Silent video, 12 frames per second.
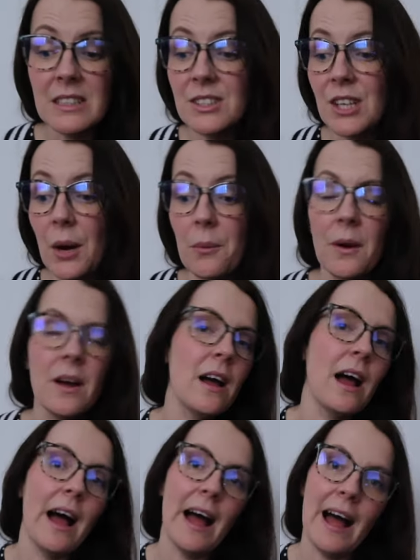So
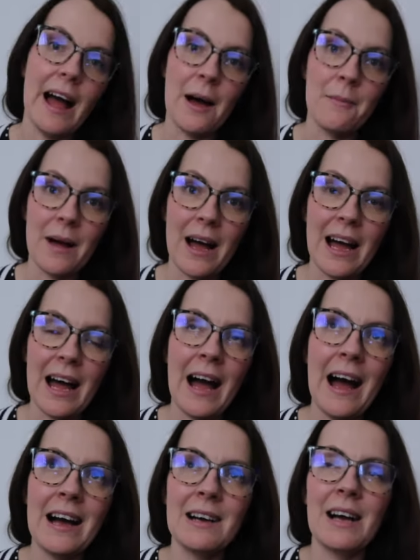
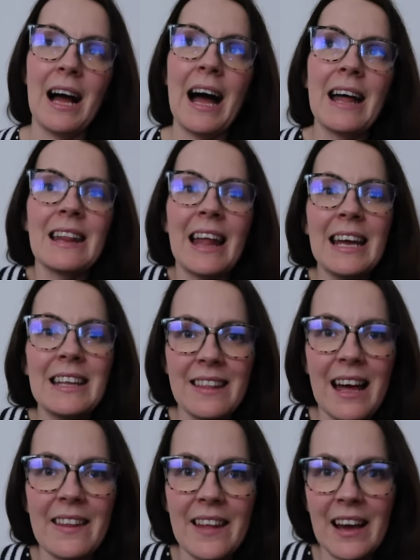I like
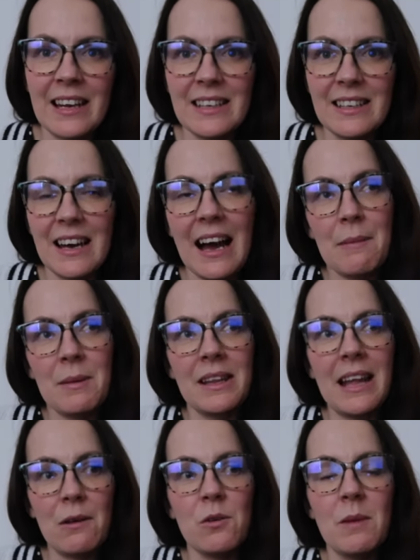that, like I'm
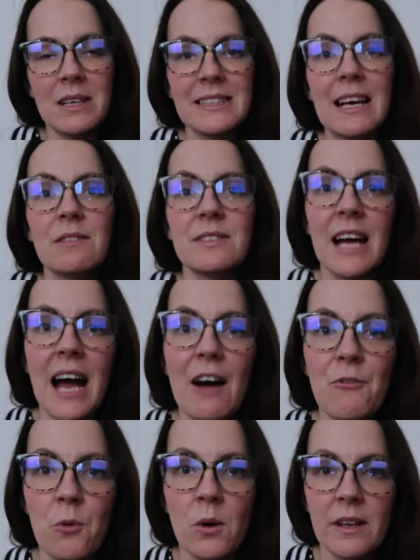allowing myself to
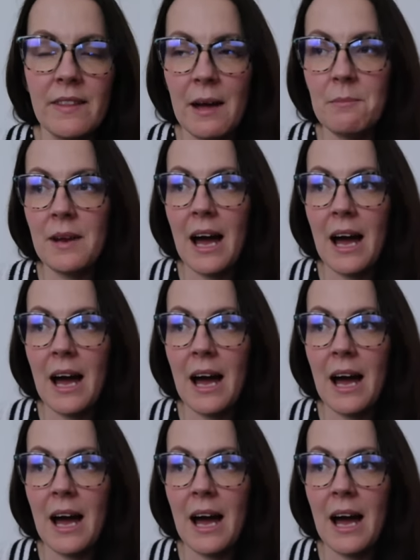have one of them